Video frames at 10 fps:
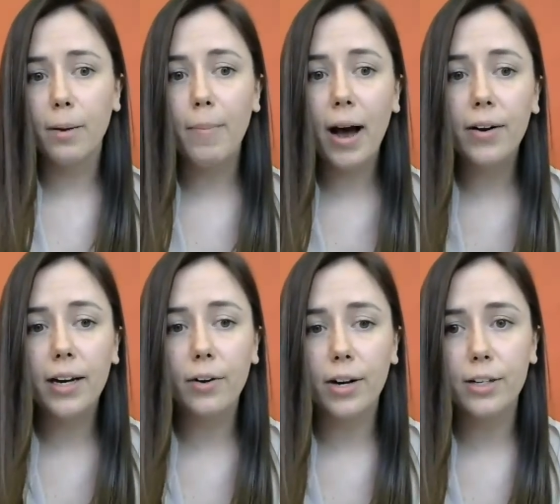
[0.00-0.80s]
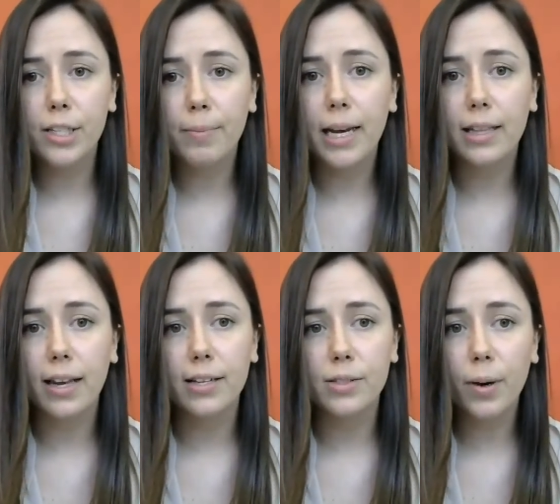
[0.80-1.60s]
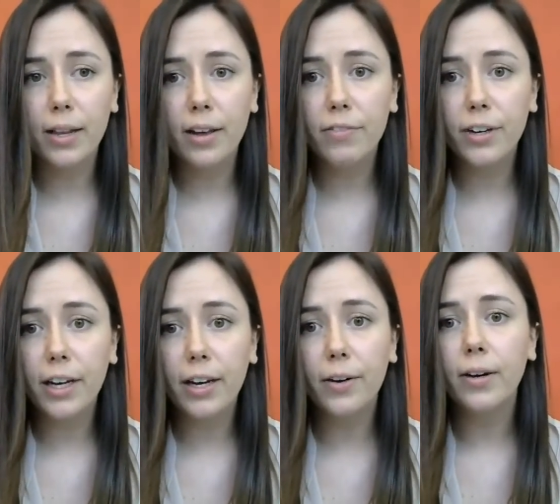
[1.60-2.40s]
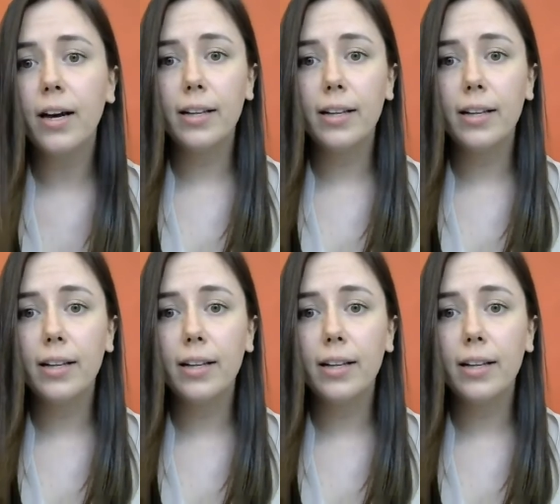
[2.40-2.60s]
amount in order to make things worth it for you,